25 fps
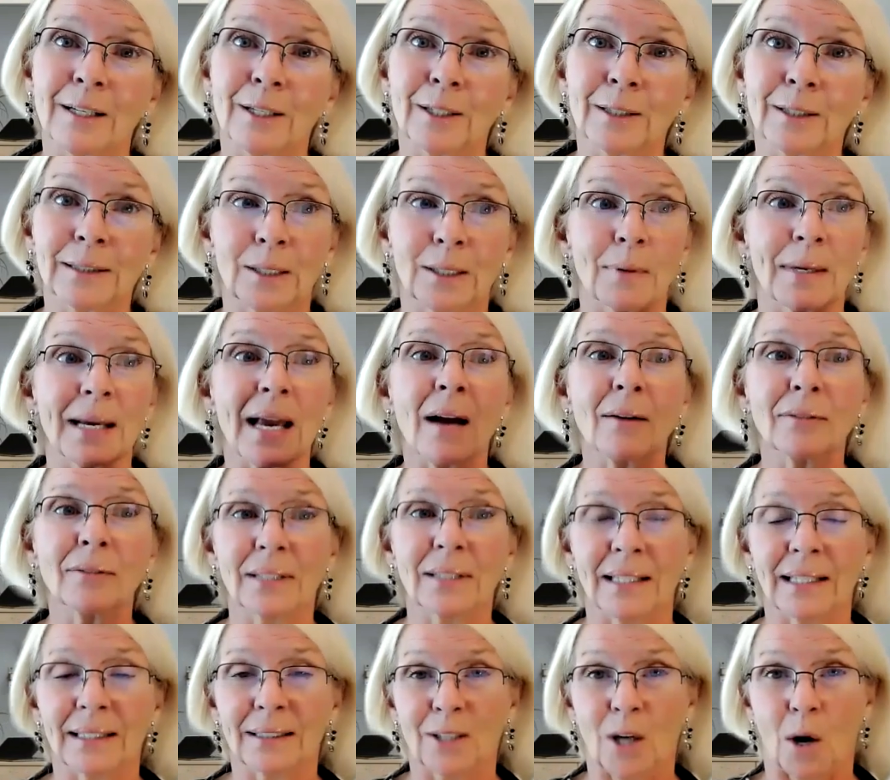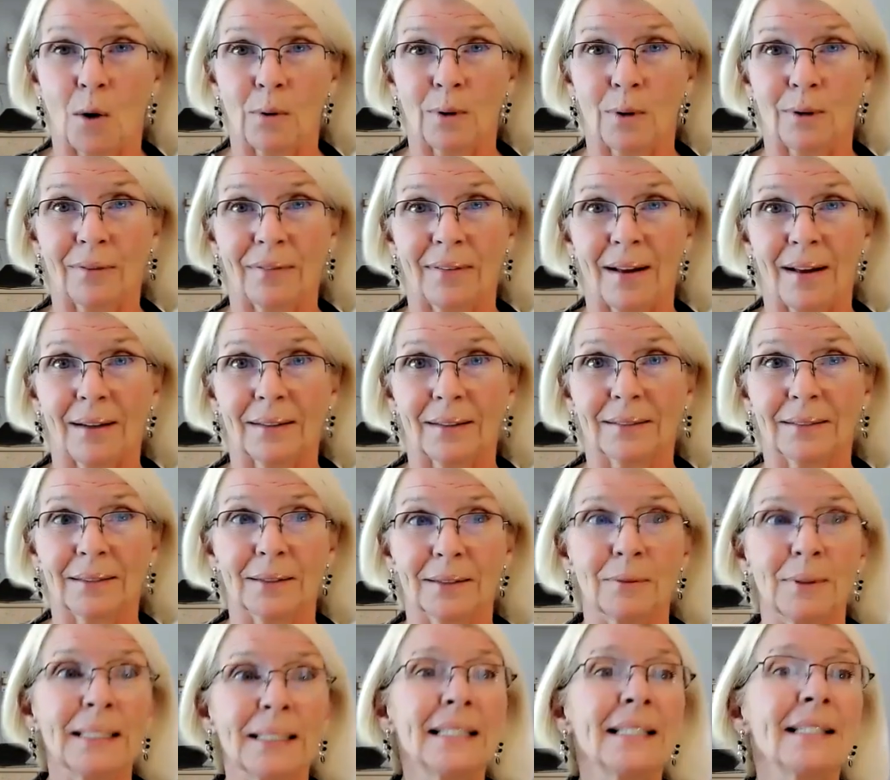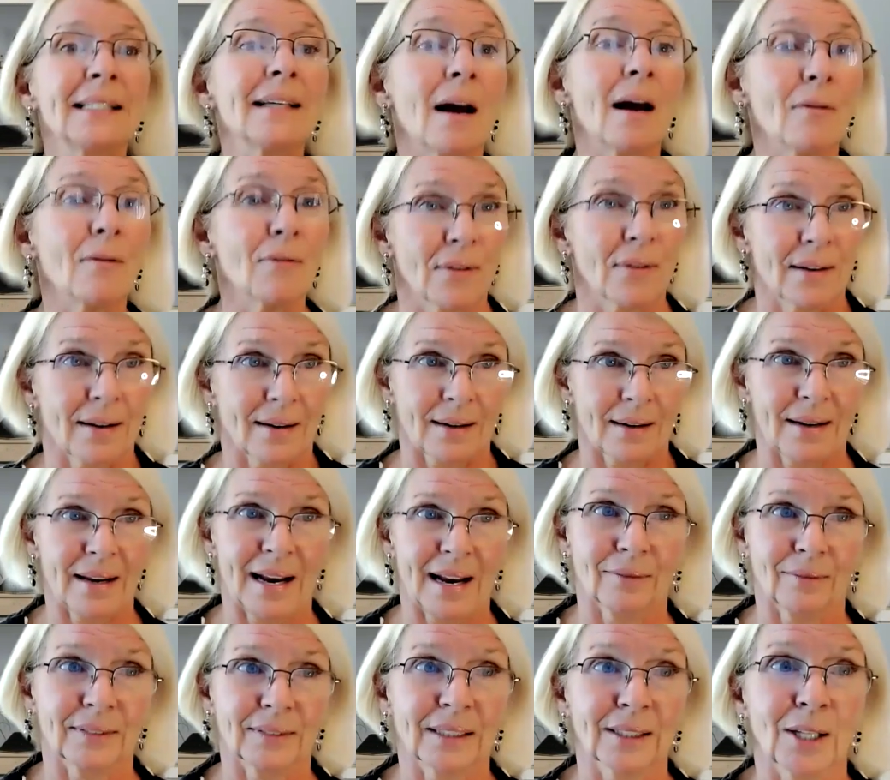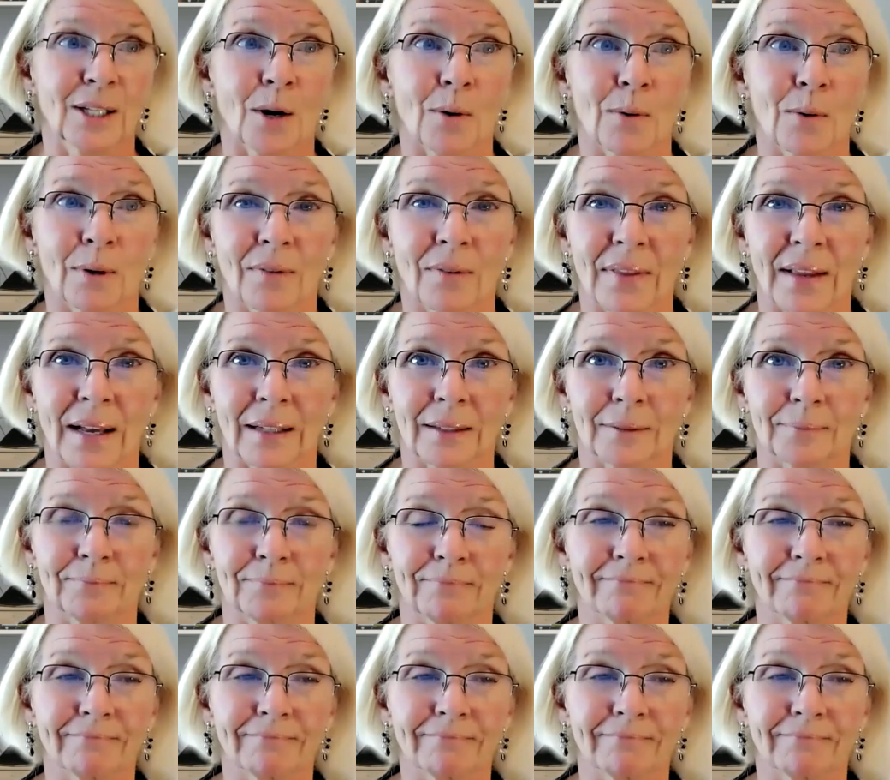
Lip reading: So we have to let go of that. We definitely have to go of that.